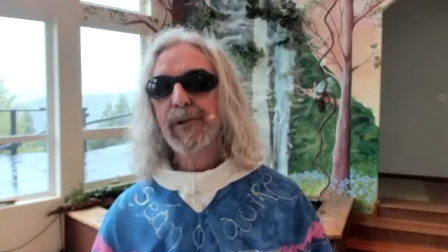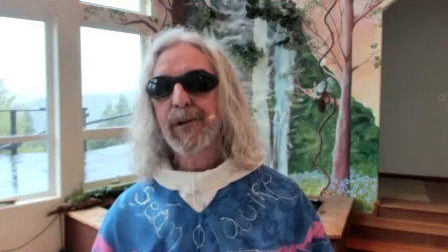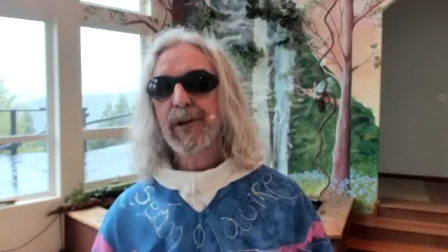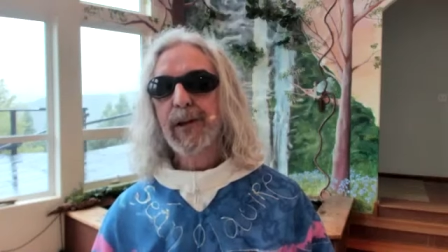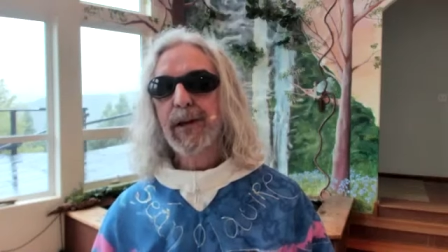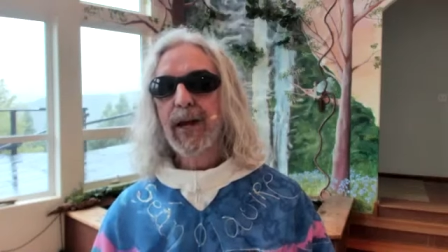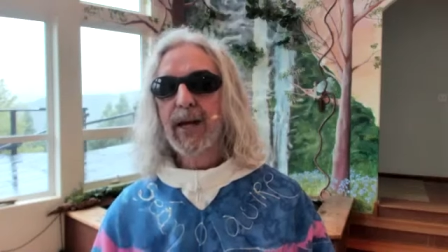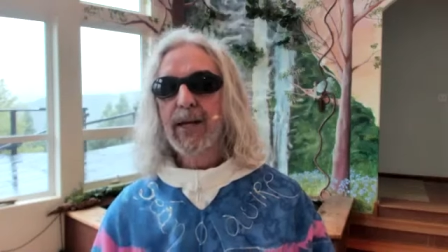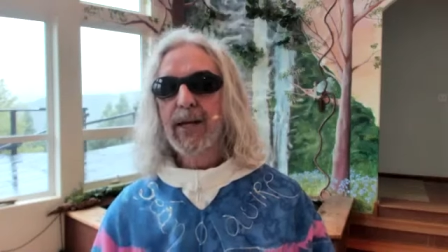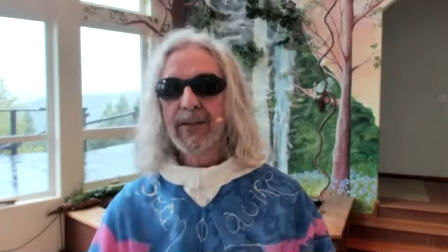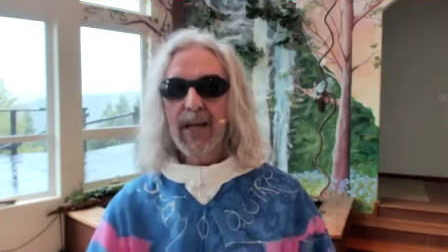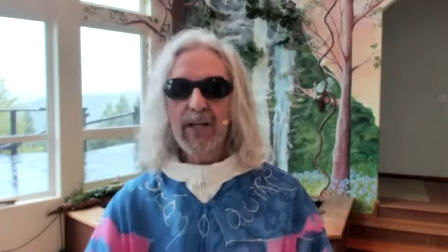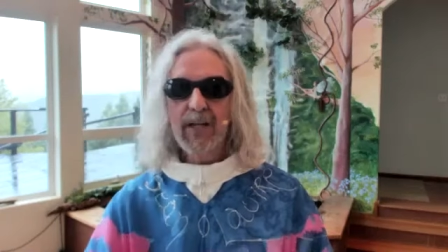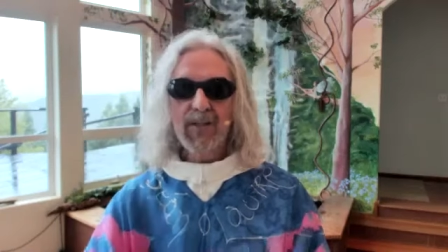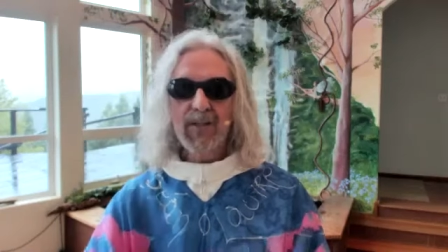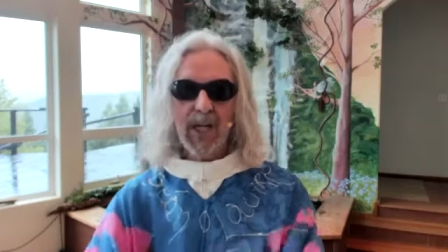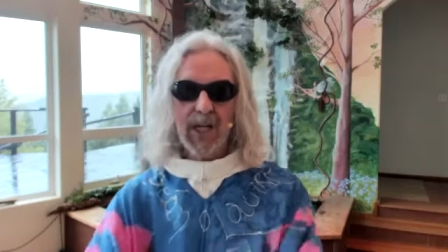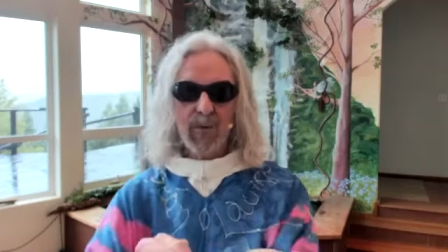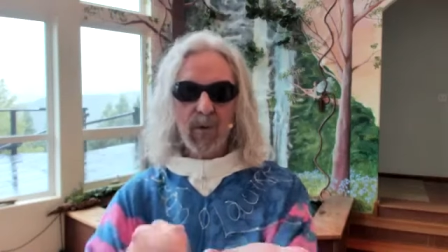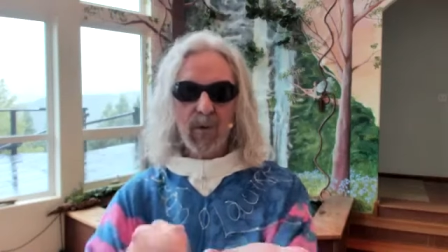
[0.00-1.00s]
And at that
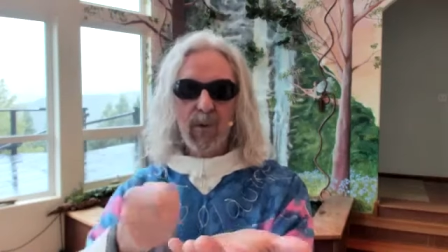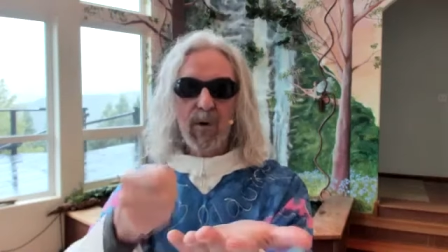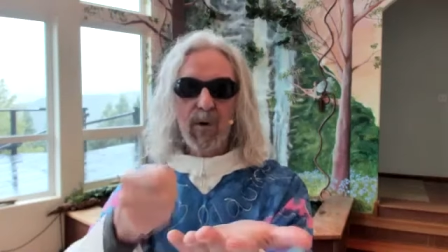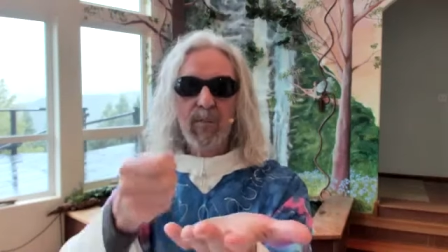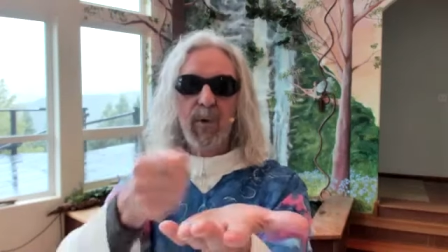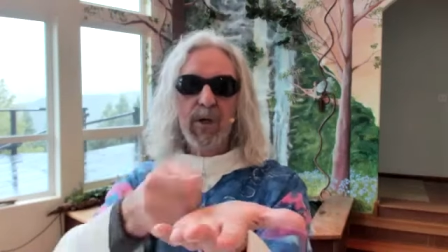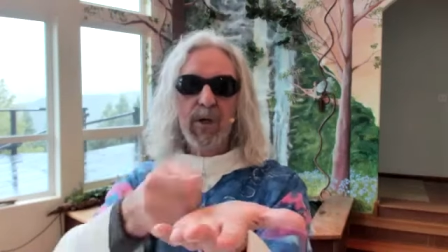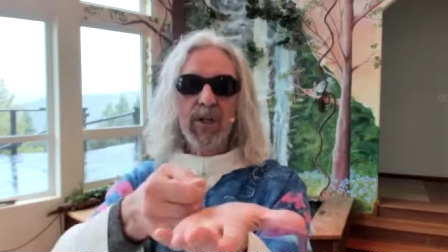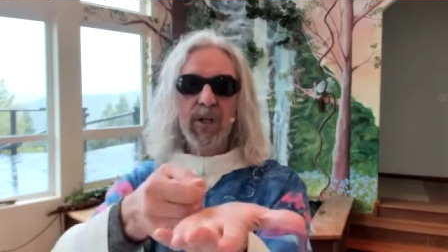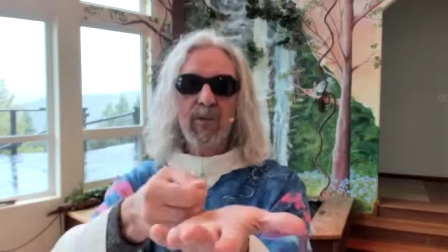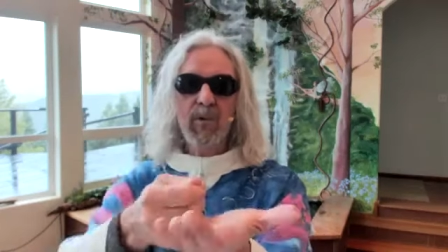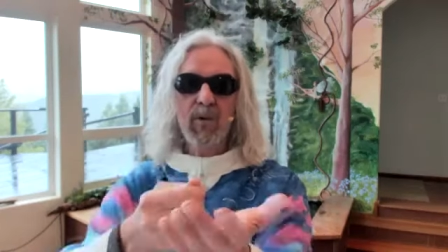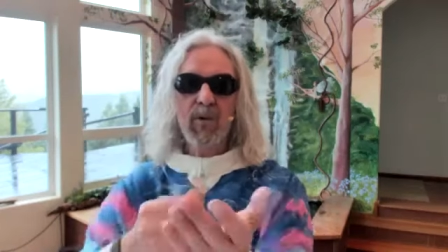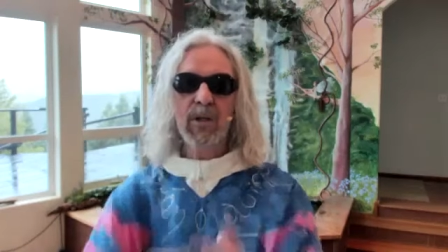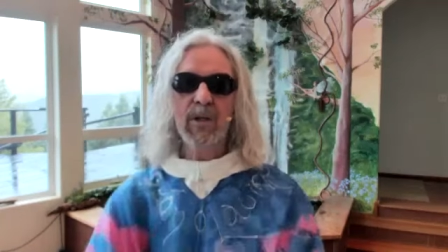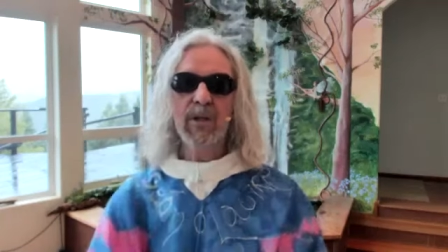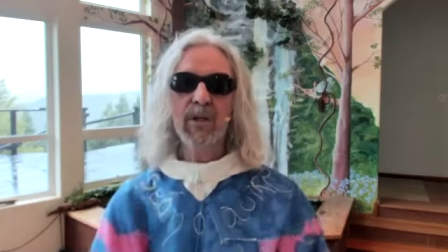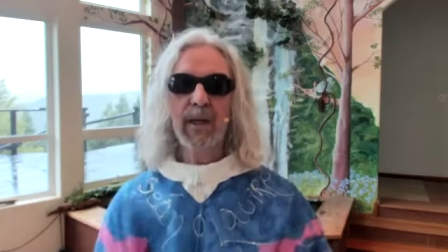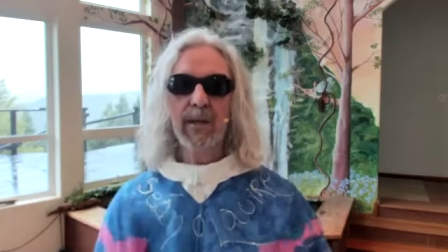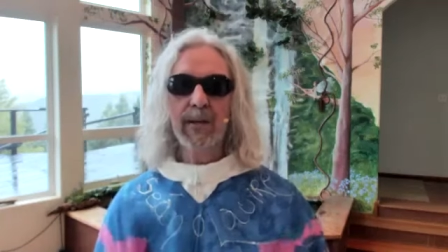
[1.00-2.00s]
stage, we weren't putting communion
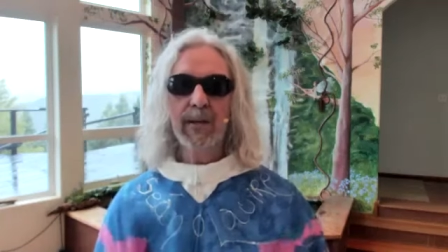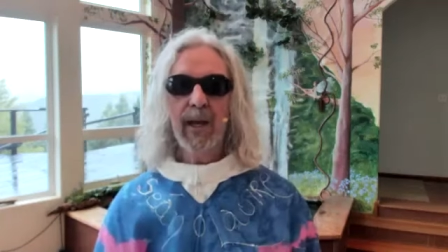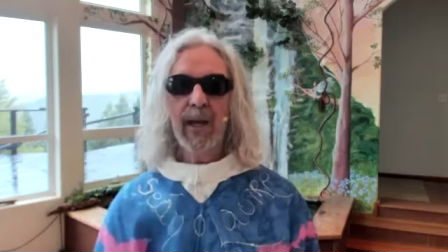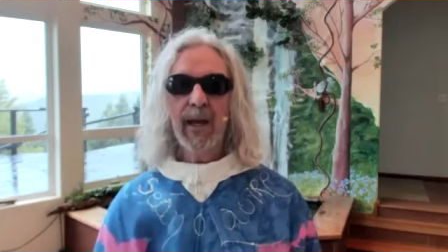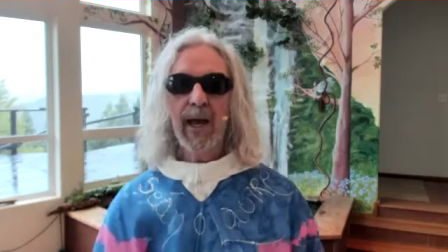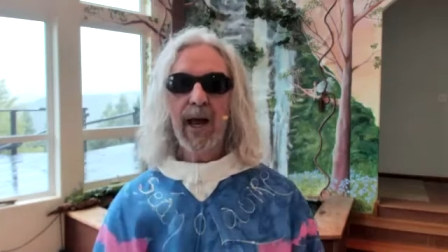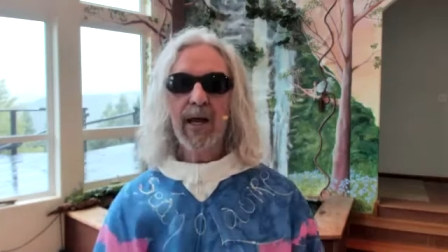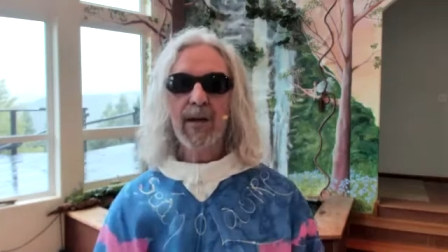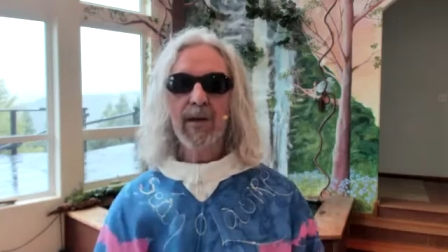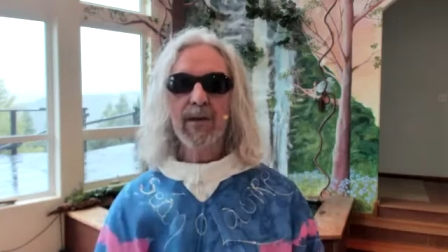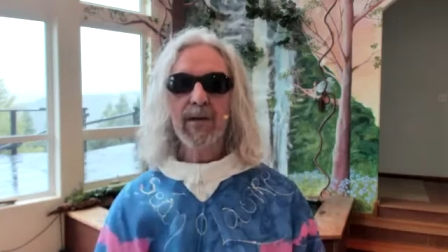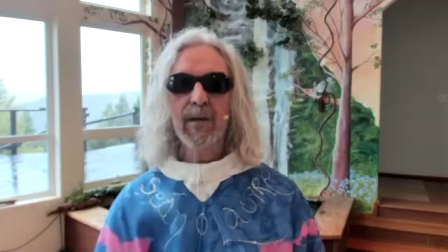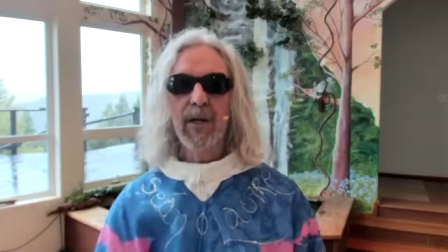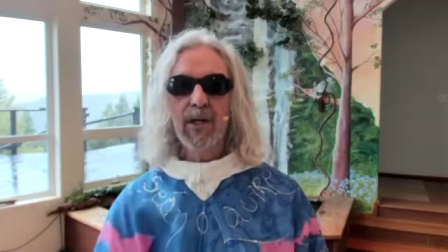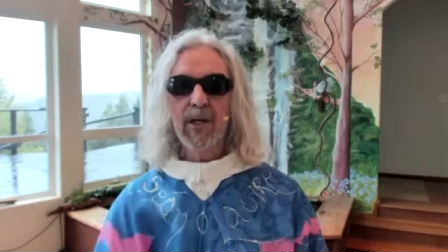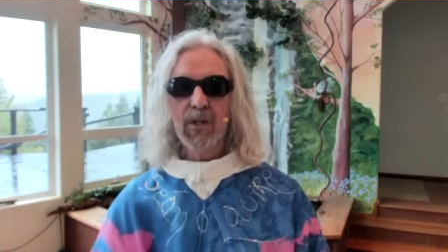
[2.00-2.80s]
in the hand.